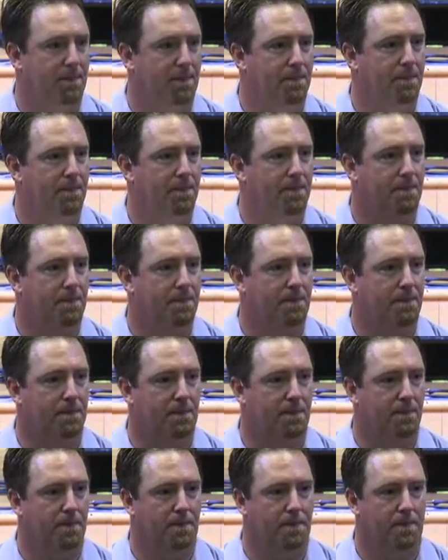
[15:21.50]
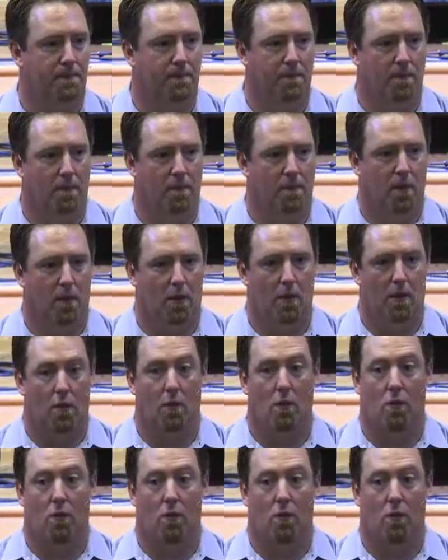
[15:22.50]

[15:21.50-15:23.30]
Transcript: [no speech]